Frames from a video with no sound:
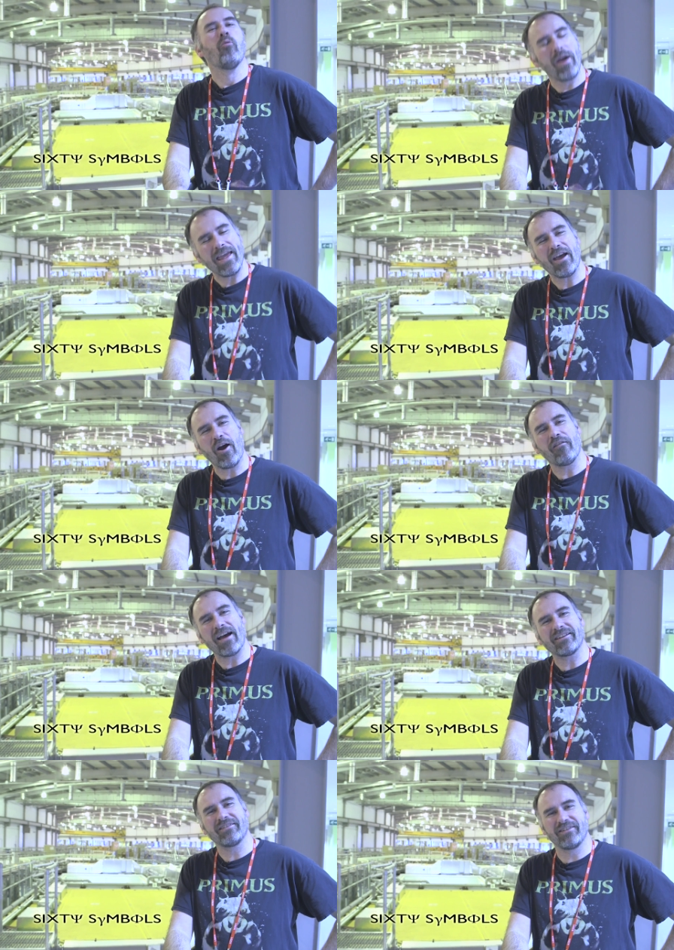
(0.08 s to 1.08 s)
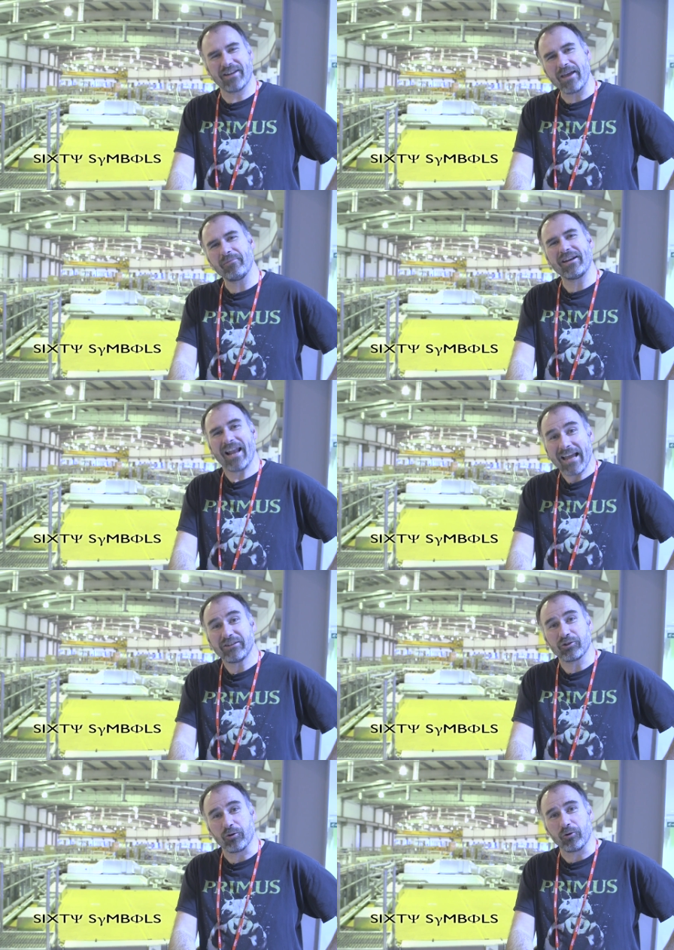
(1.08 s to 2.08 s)
We are at the Diamond
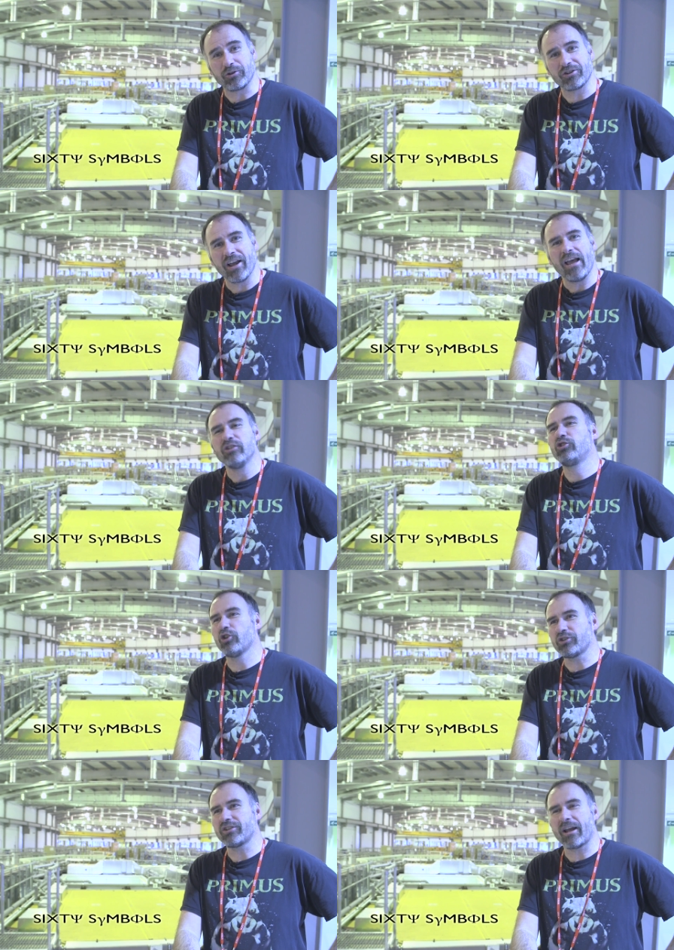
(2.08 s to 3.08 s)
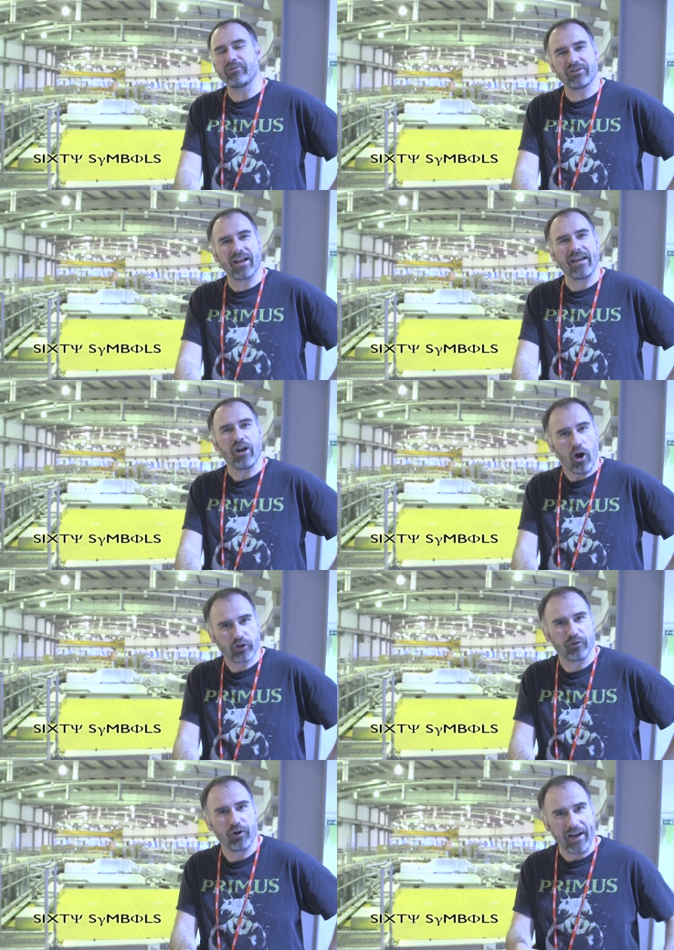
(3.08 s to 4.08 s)
Light Source just outside Oxford